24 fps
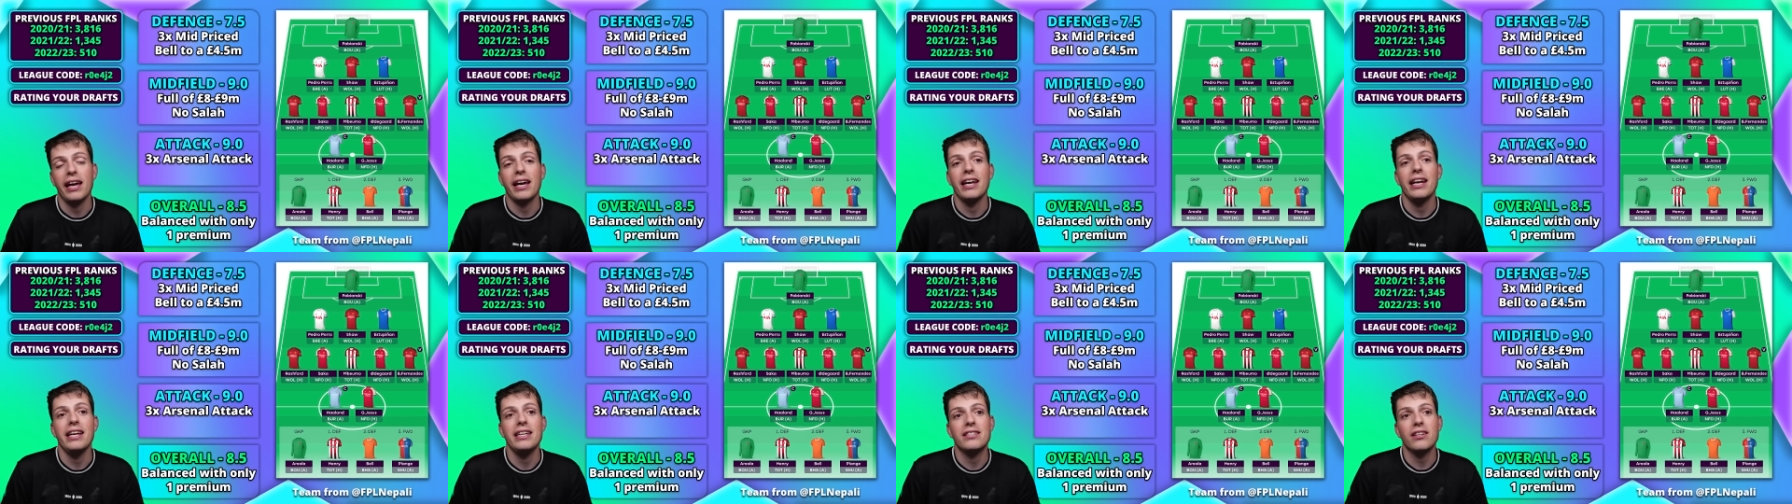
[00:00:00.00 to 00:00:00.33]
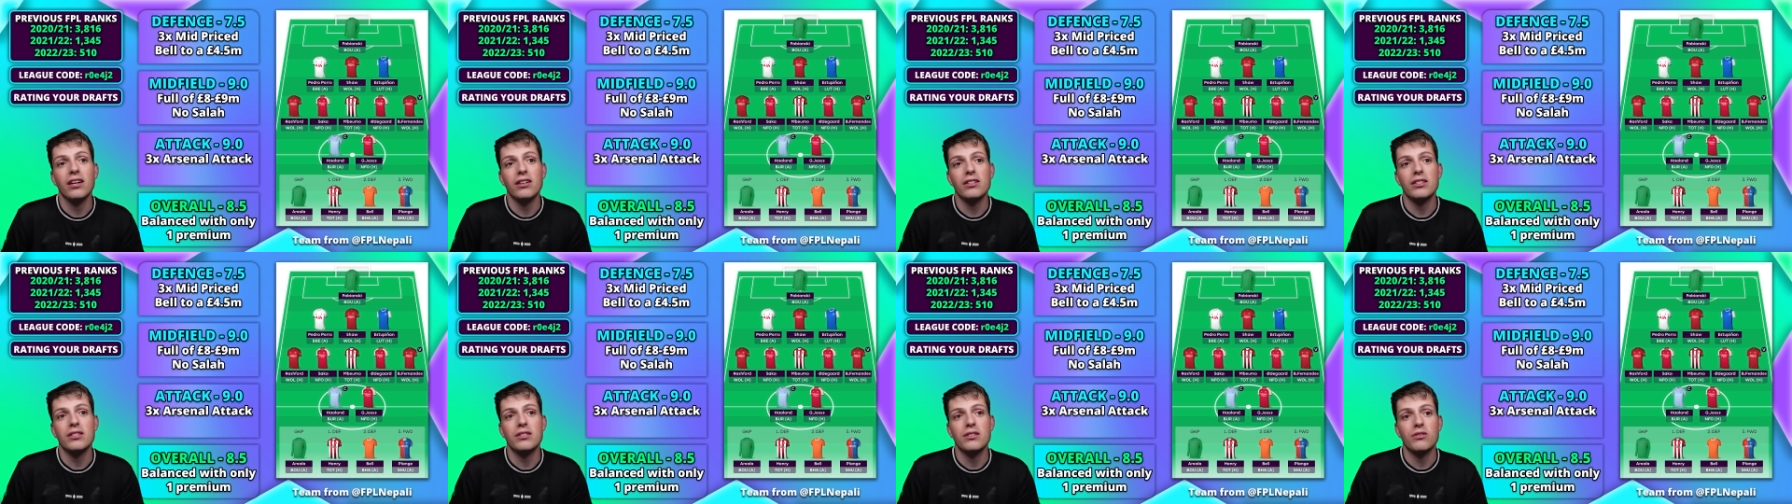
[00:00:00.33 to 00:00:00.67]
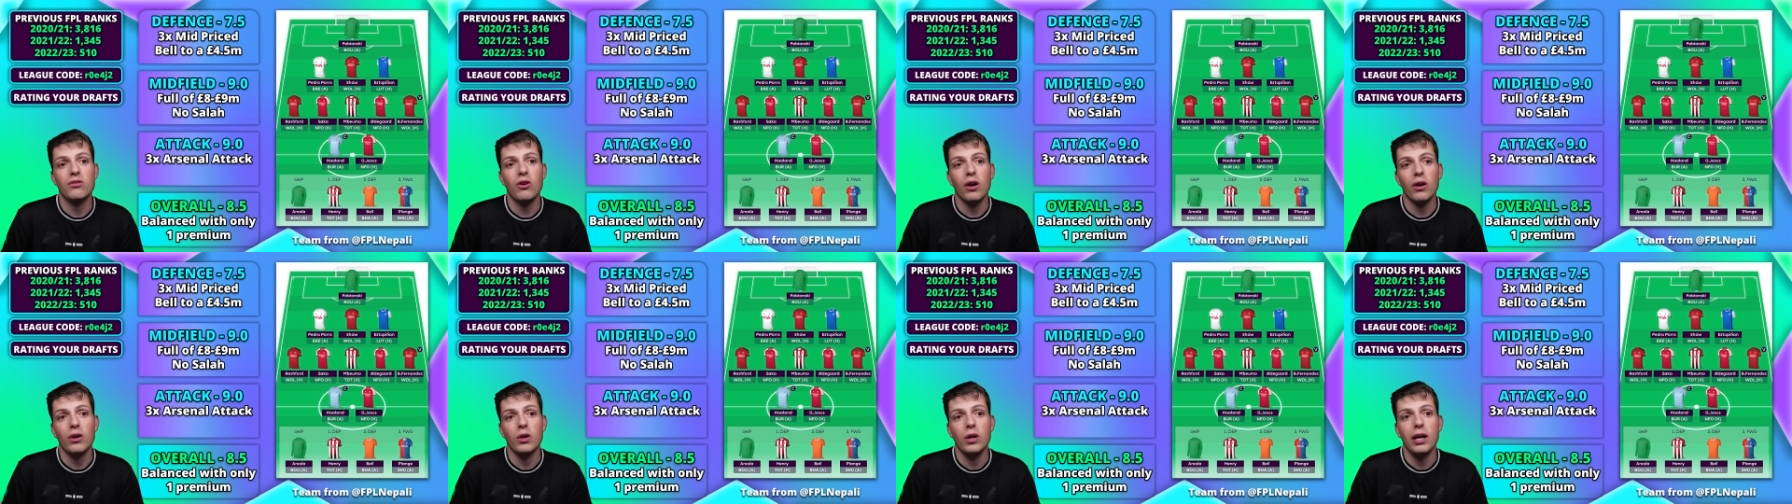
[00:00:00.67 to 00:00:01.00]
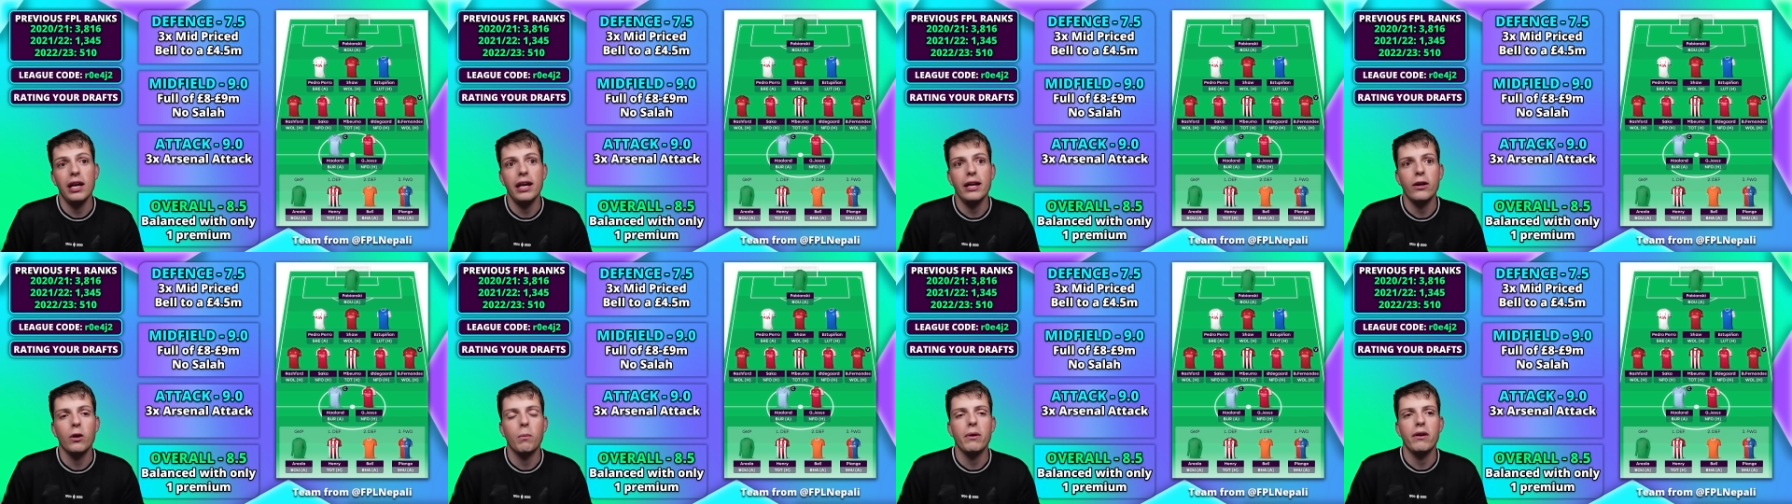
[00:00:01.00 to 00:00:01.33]
And it does struggle a
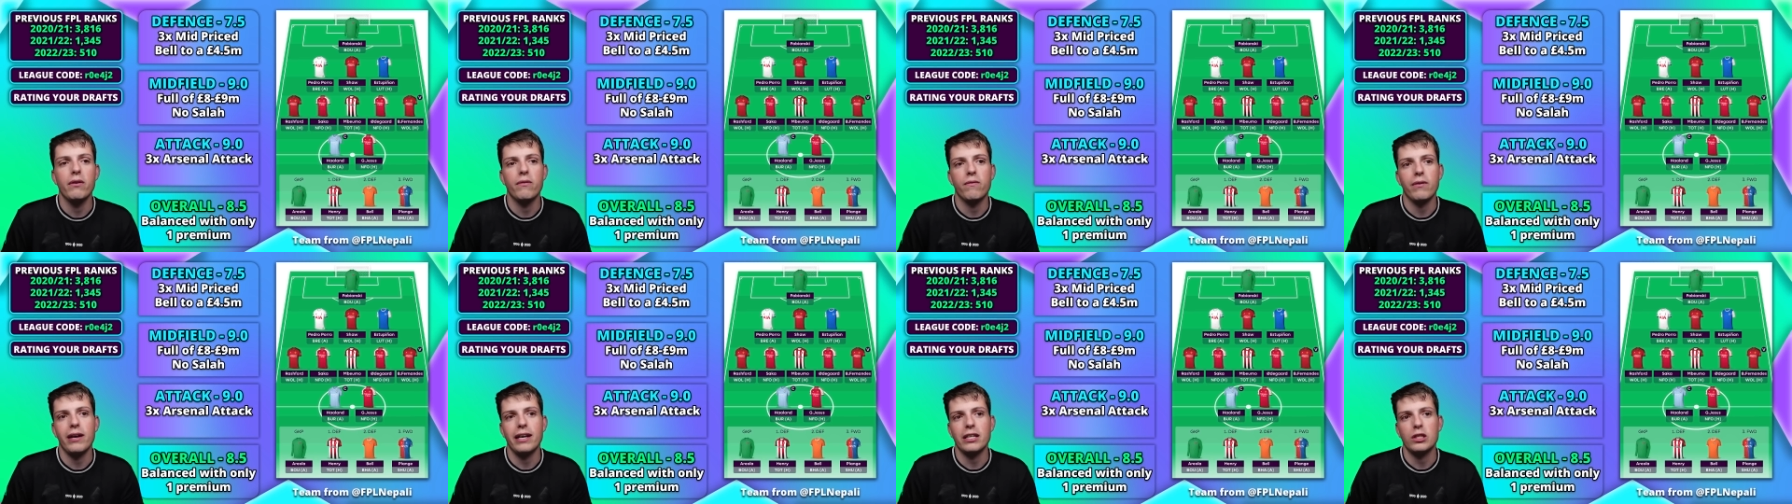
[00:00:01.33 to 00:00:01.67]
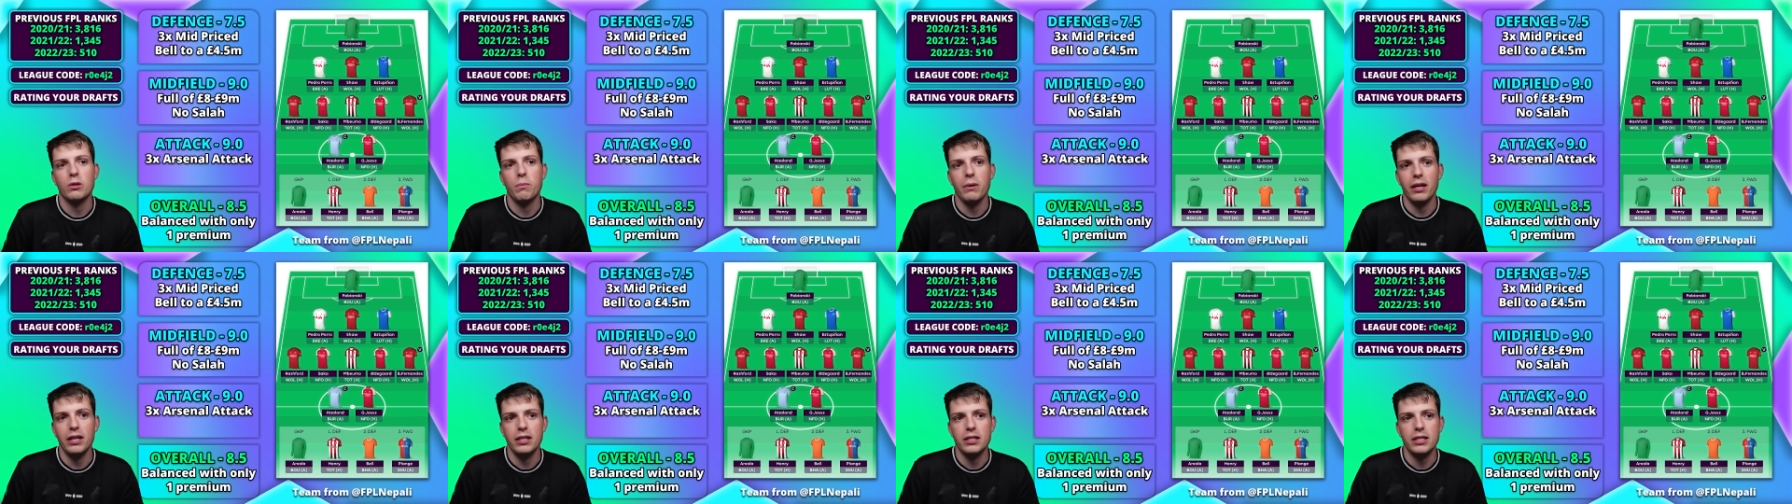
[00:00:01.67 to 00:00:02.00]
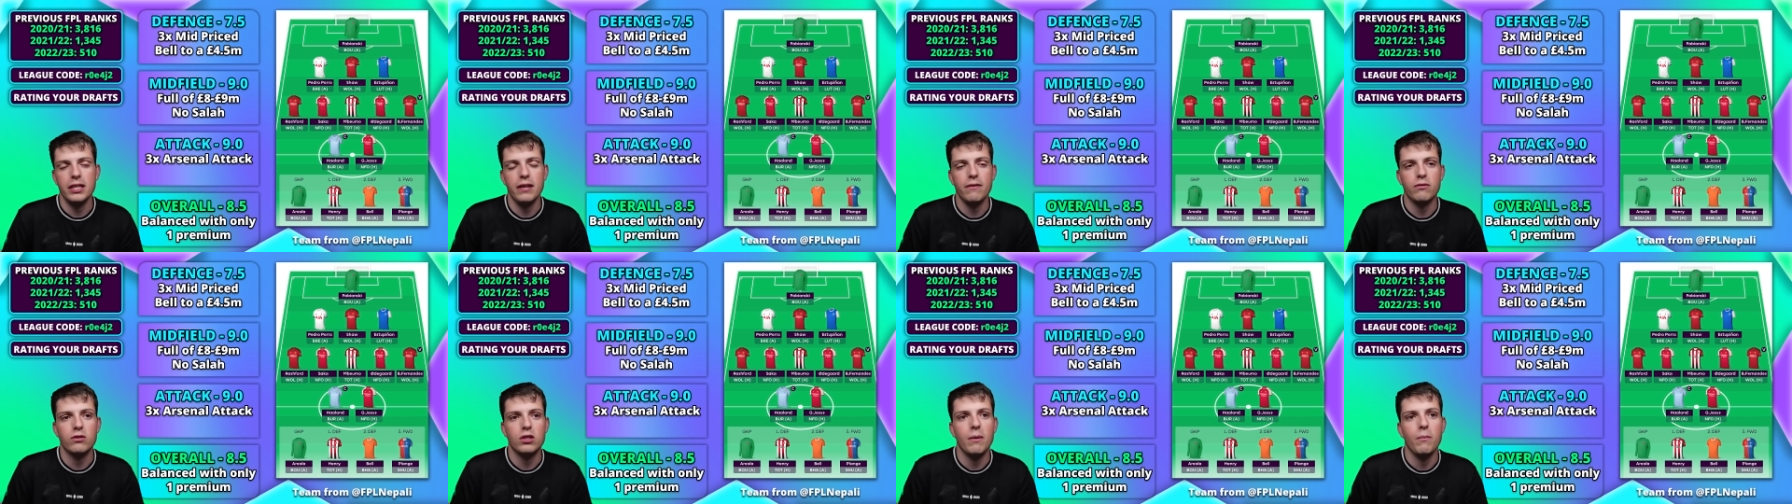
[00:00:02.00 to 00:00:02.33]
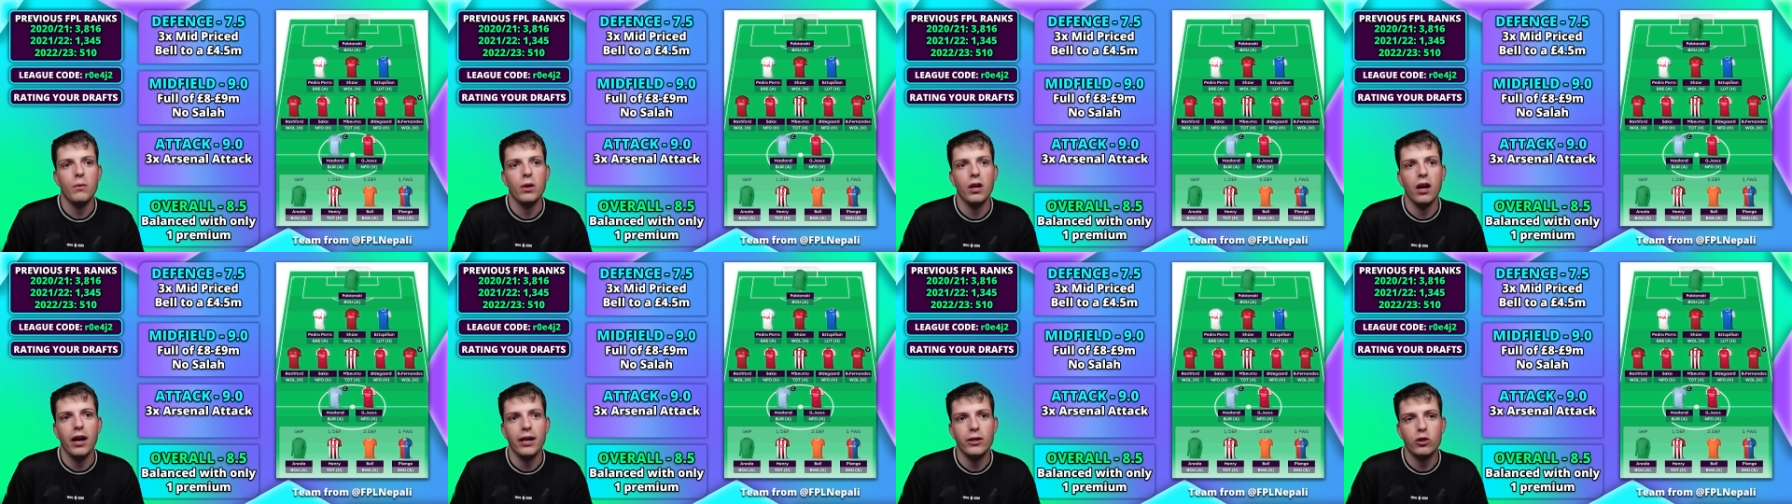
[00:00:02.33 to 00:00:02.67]
little bit of flexibility if
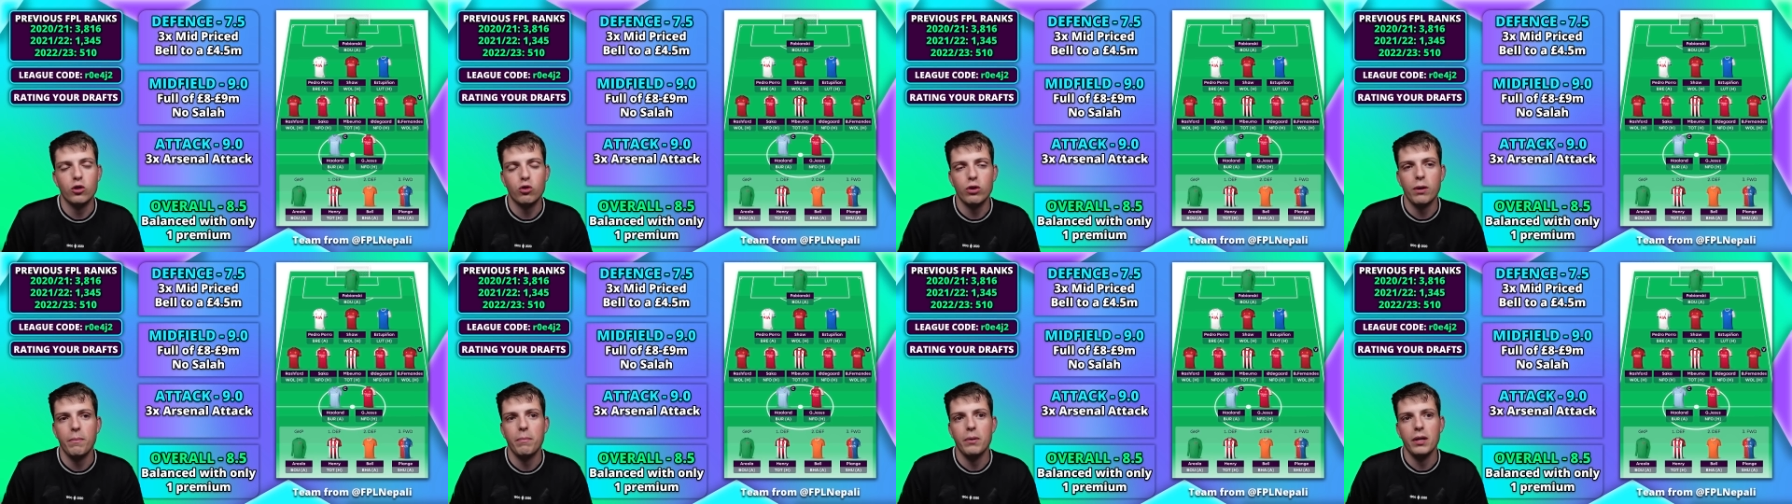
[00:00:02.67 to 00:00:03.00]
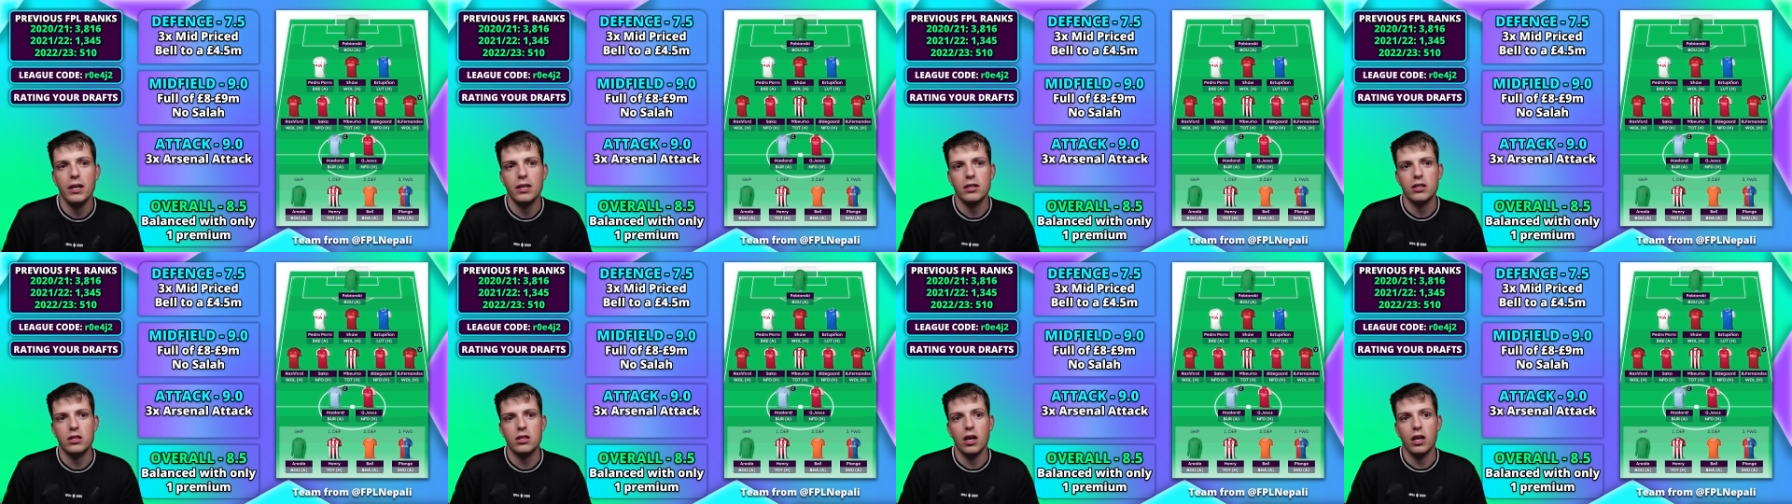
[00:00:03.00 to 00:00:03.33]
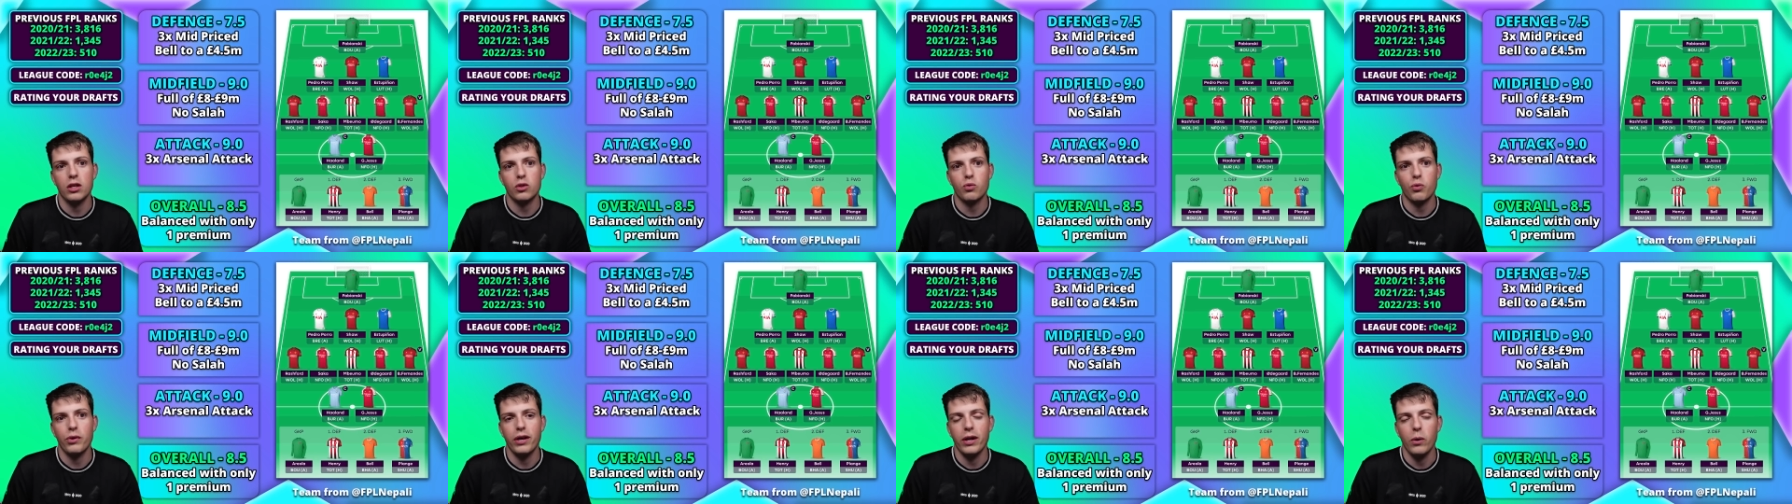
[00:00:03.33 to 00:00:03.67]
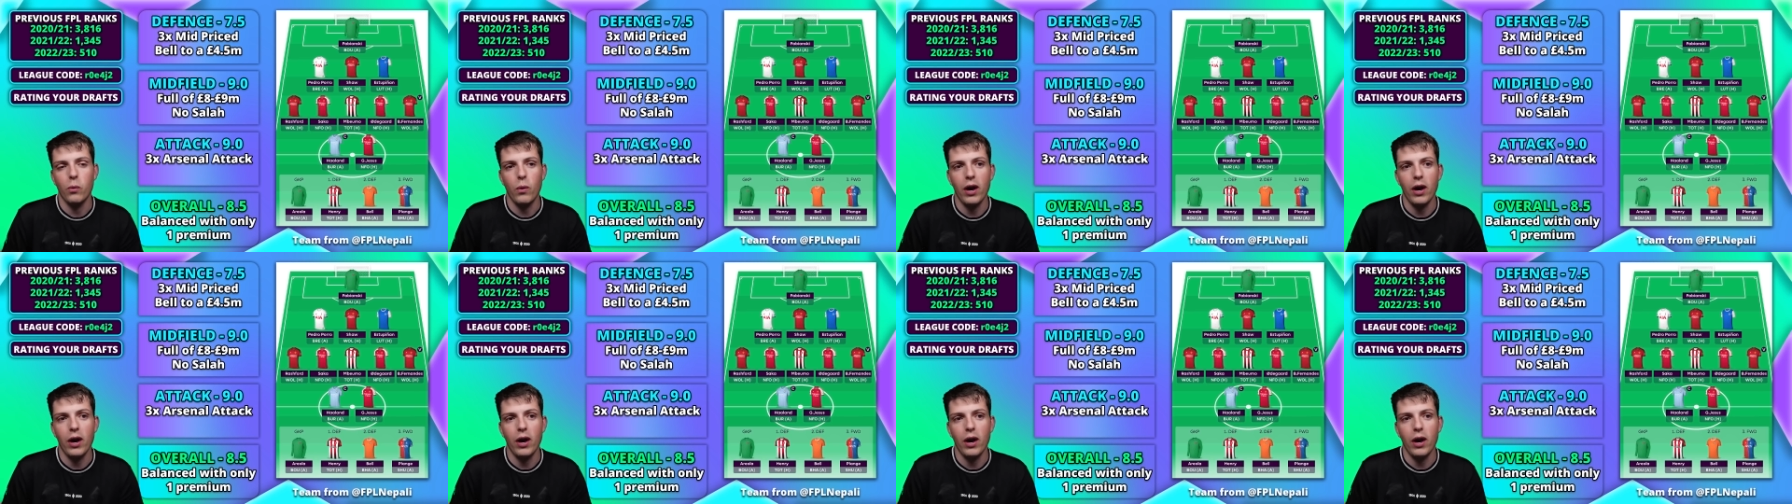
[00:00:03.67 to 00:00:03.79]
someone like Trippier starts really